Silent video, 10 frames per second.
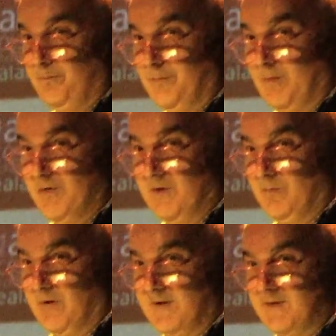publishing
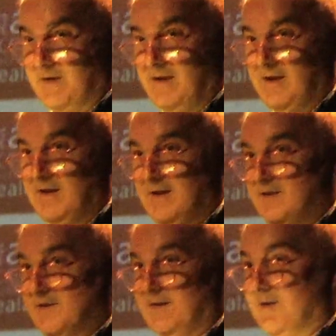press
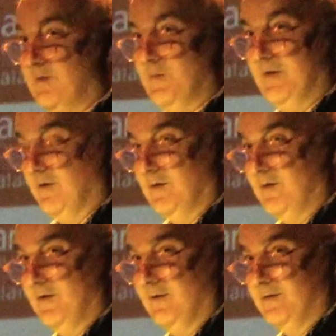doesn't get to read all
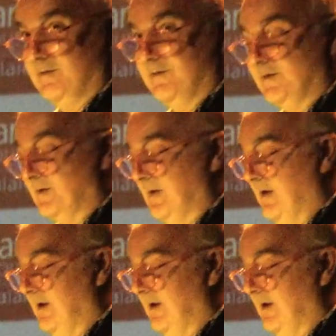the journals.